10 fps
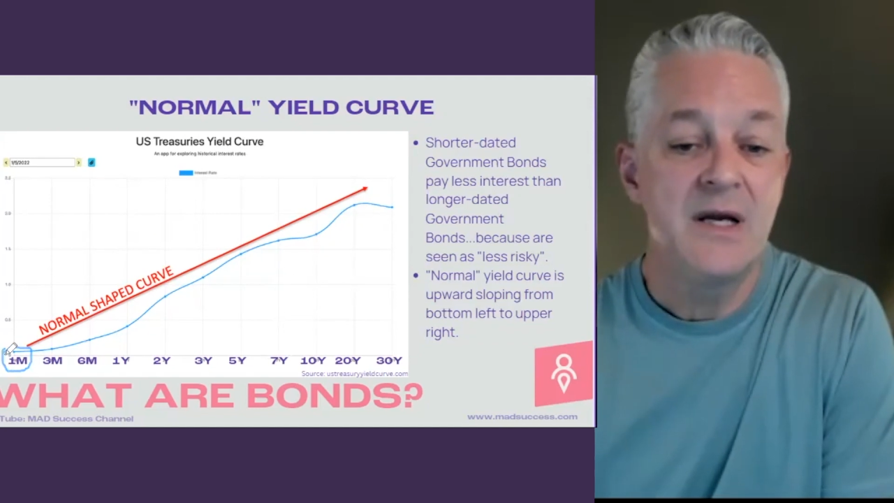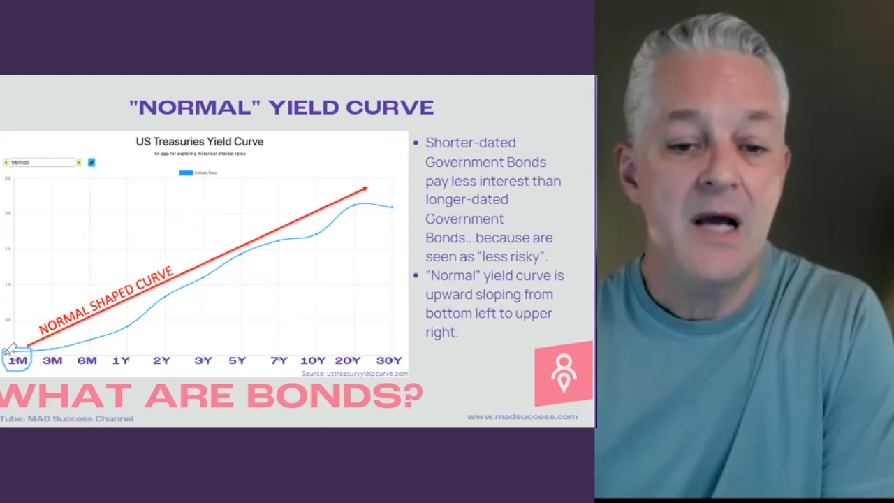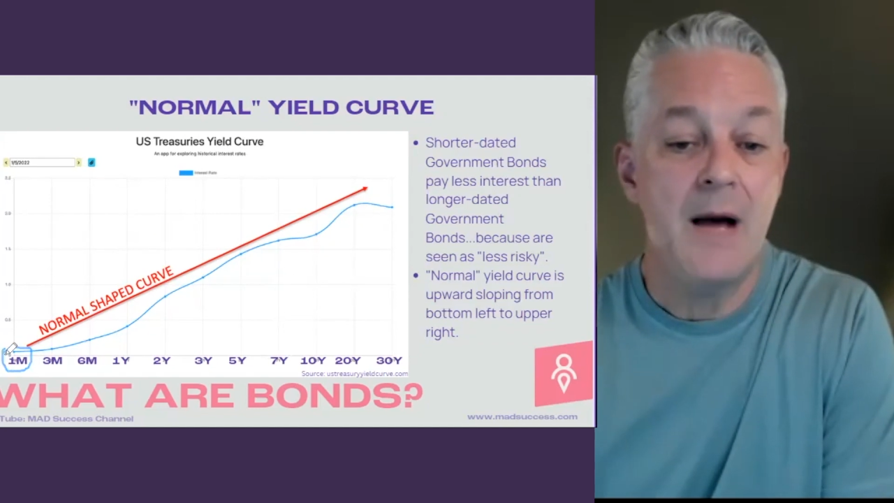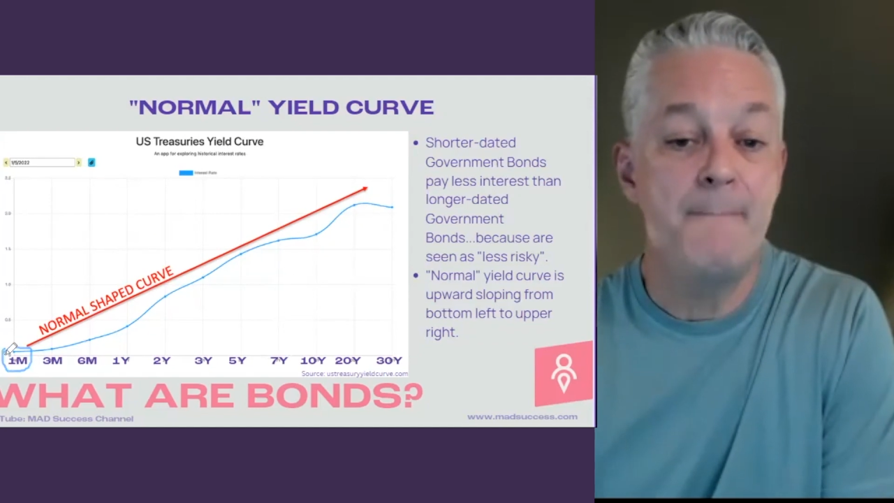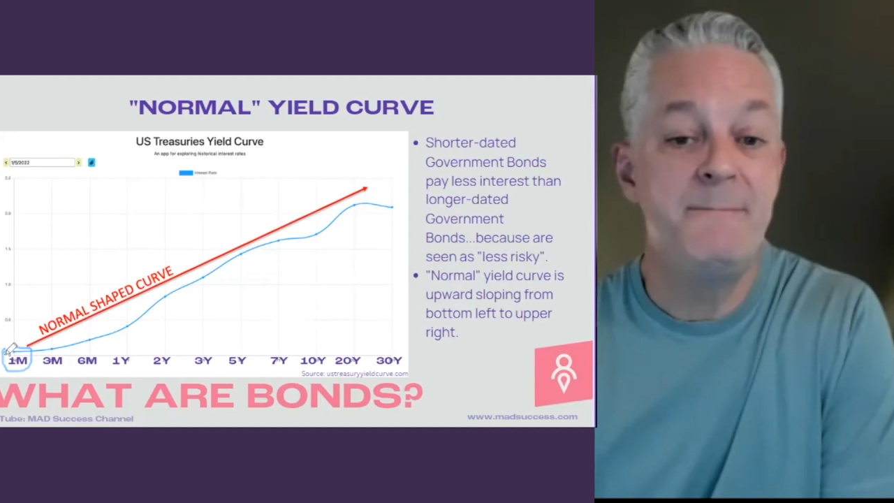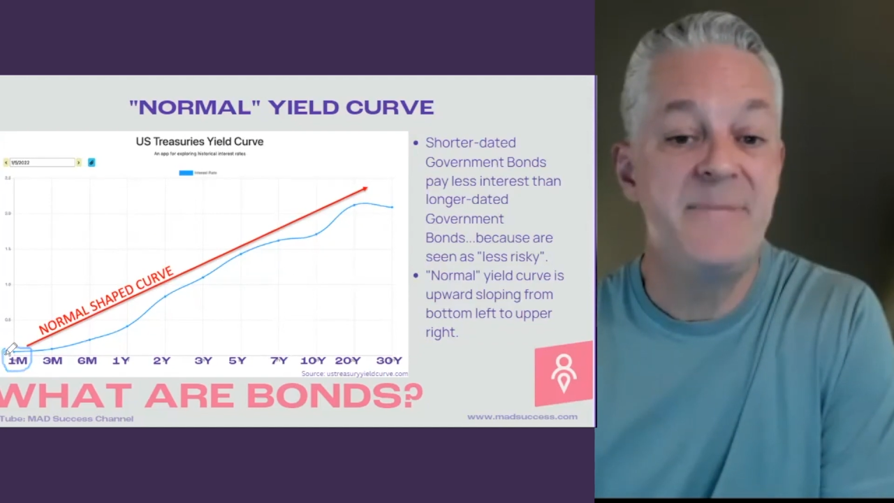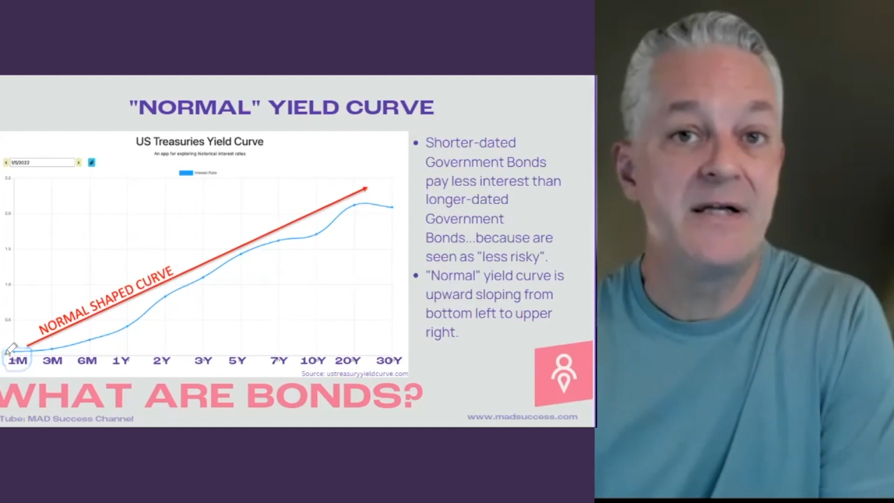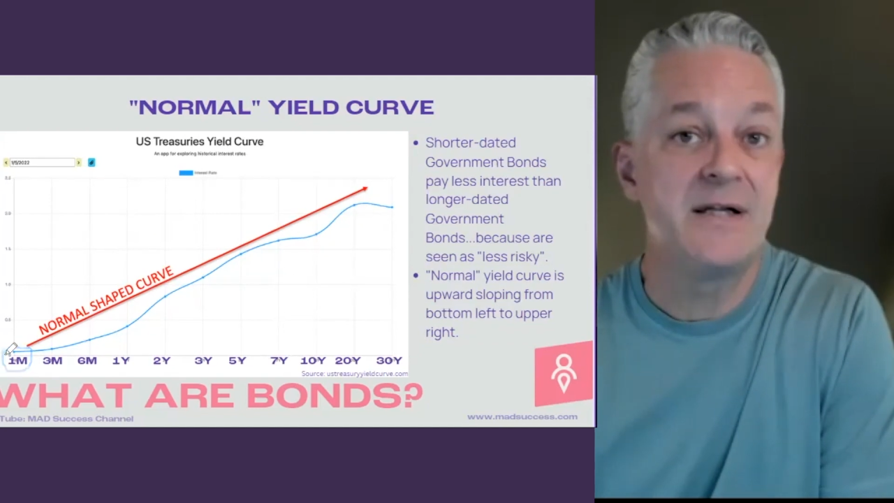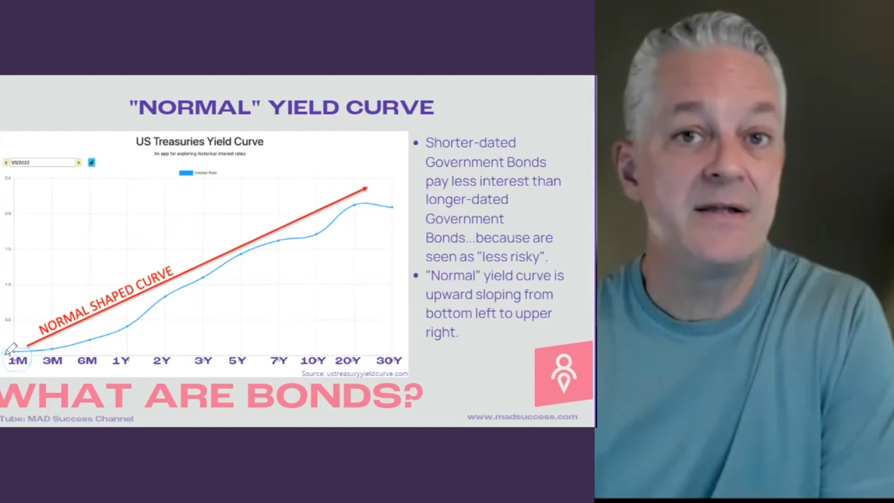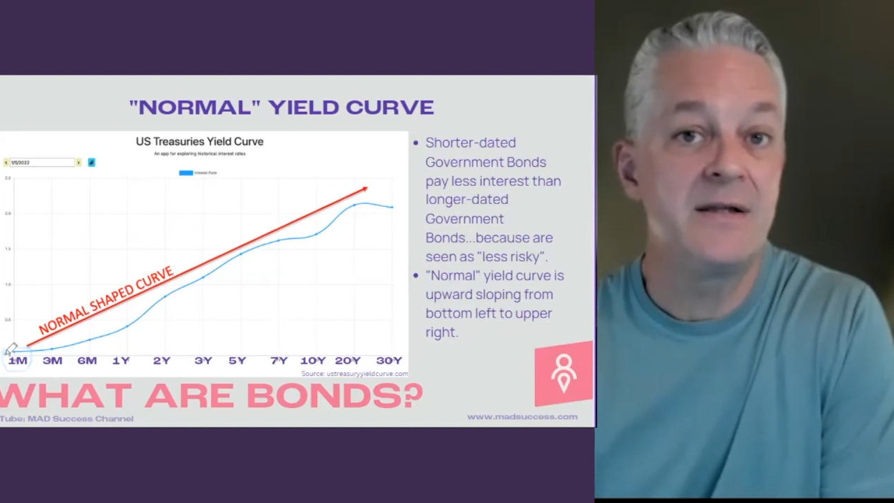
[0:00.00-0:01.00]
A
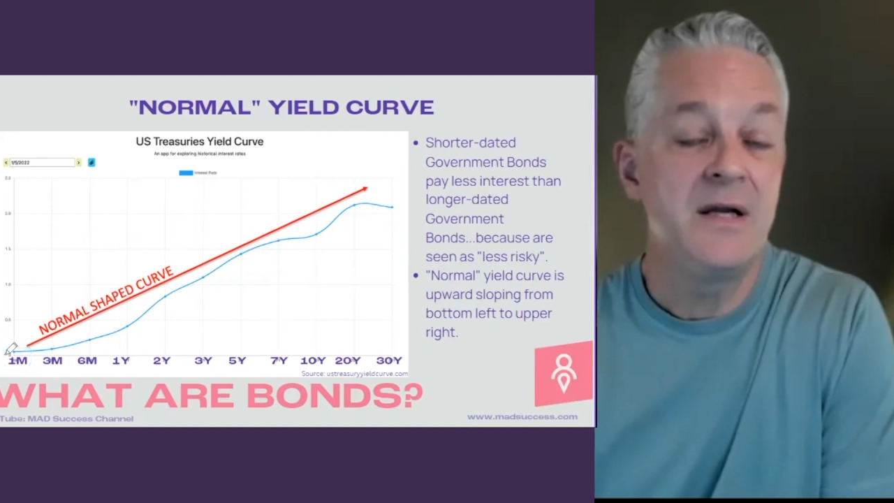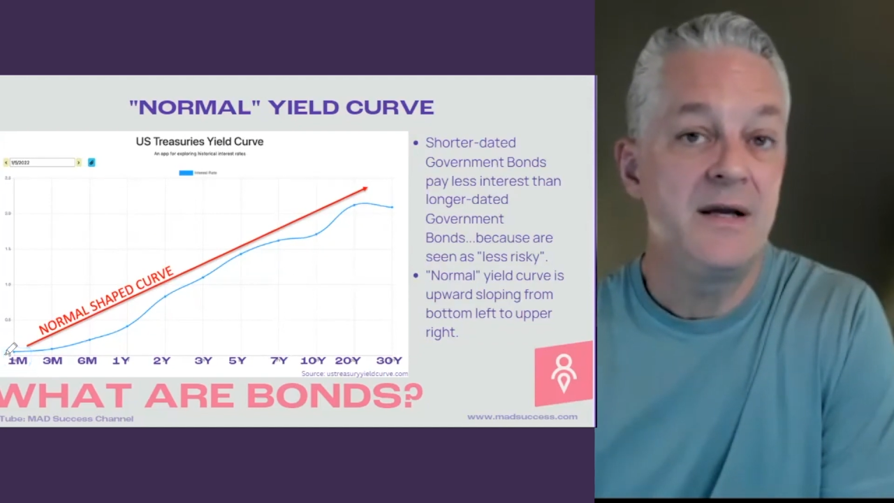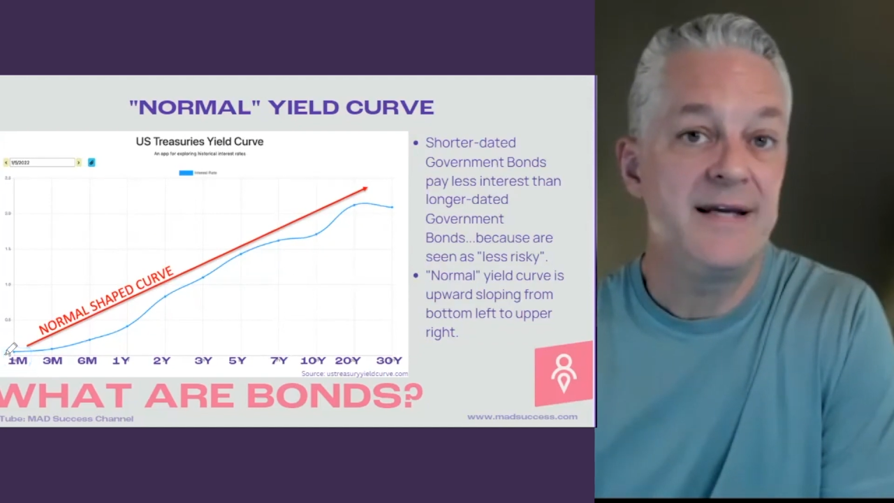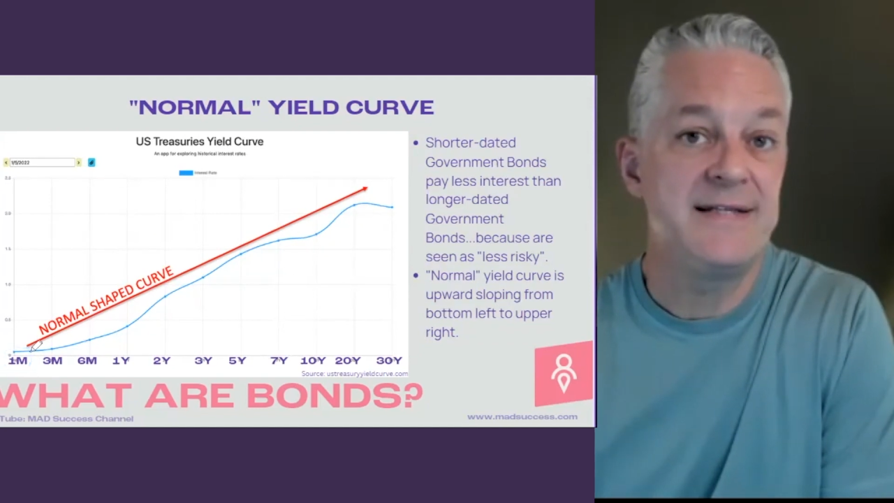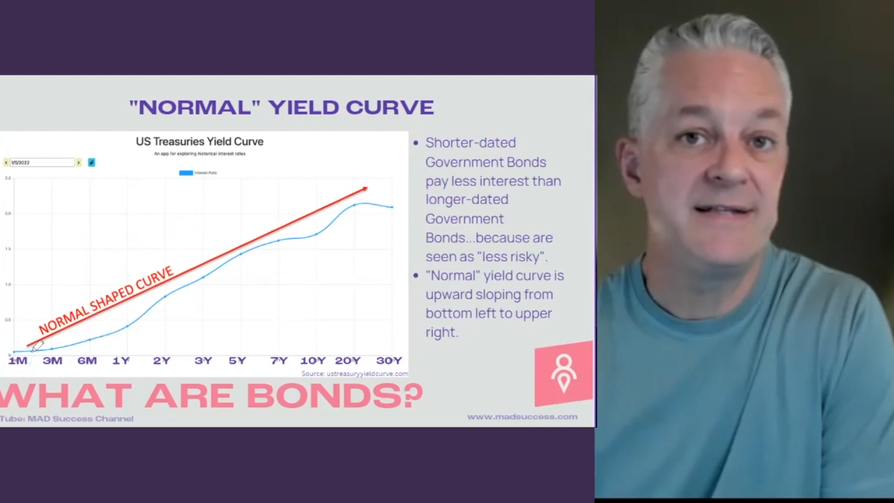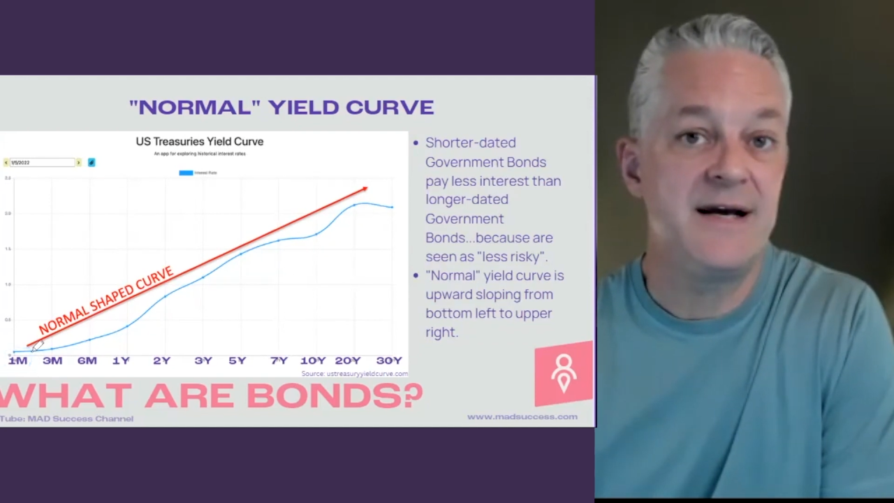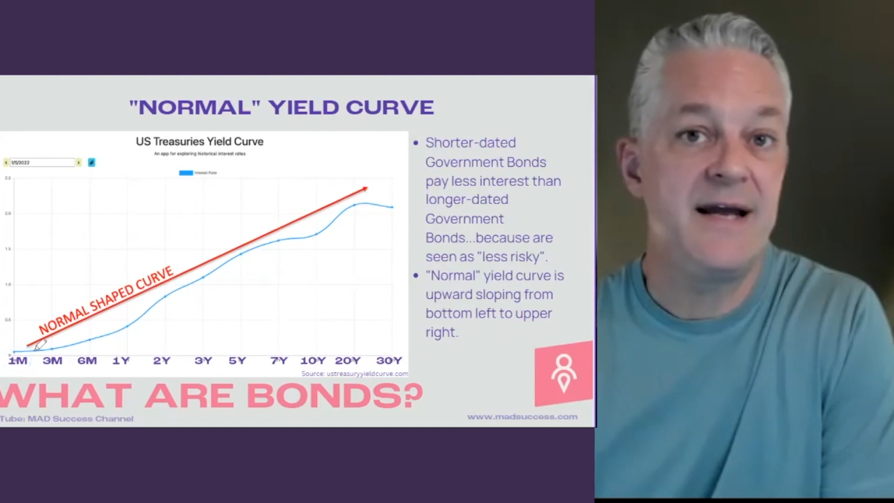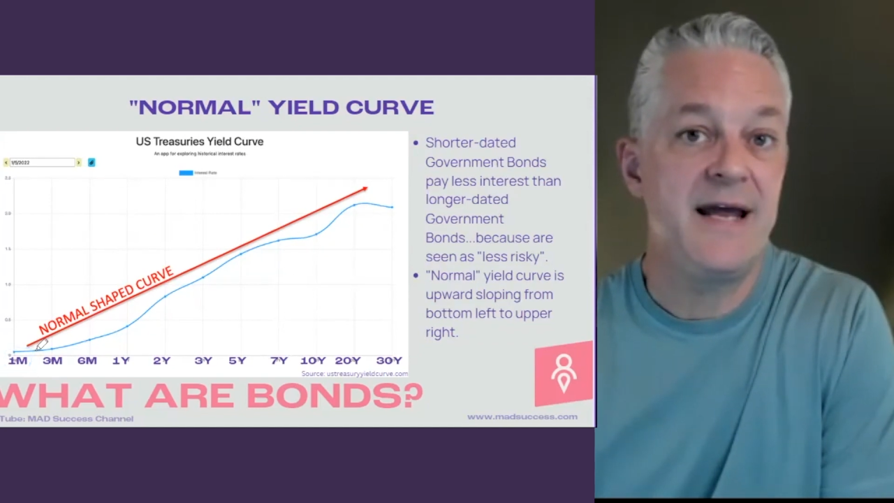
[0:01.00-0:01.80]
bill is